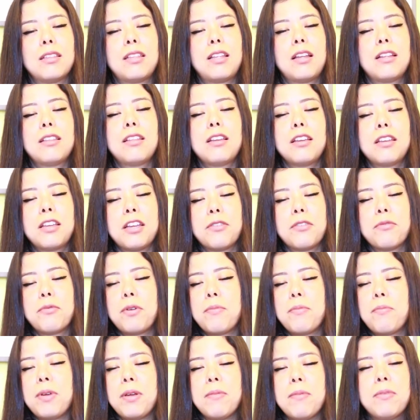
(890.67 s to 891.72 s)
That I can
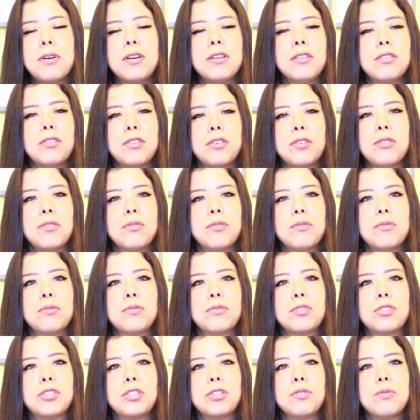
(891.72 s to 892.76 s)
remember, no.
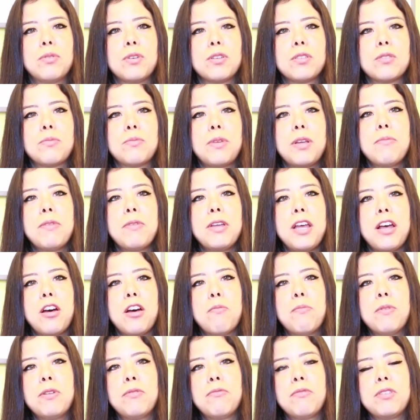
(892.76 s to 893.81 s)
She was maybe
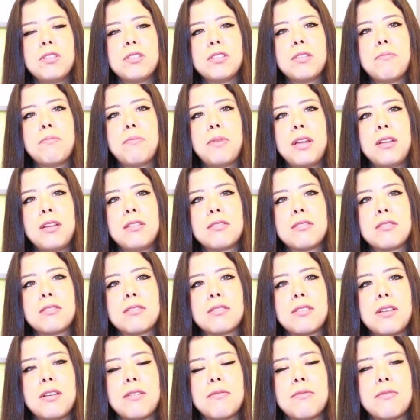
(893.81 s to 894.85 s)
helping with the basic
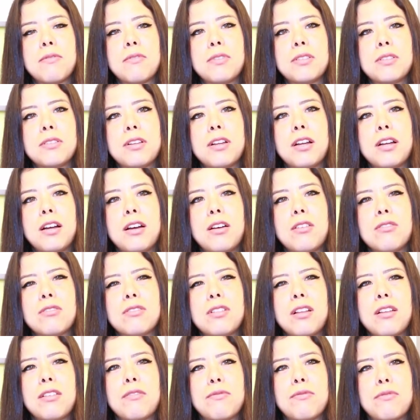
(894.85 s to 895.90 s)
stuff with the
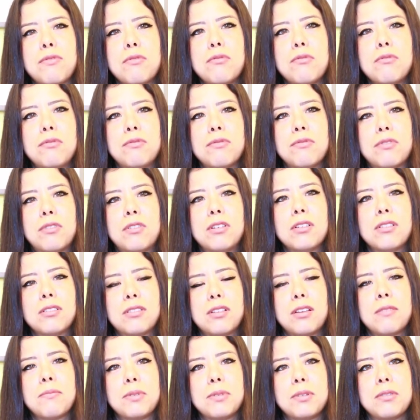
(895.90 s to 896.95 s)
house, like food, for
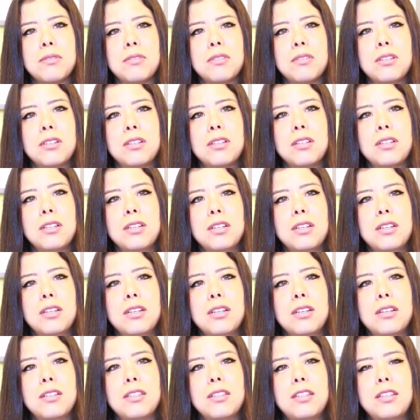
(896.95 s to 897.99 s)
example.
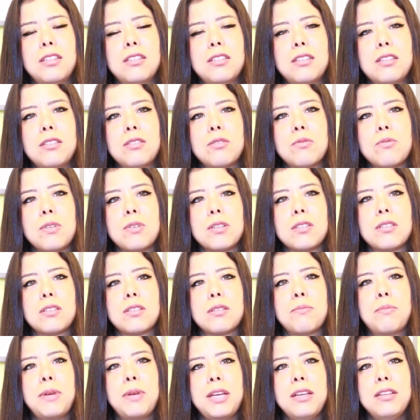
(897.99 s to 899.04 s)
This is,
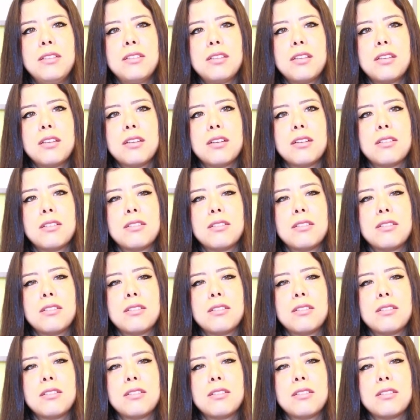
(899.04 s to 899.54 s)
was a basic.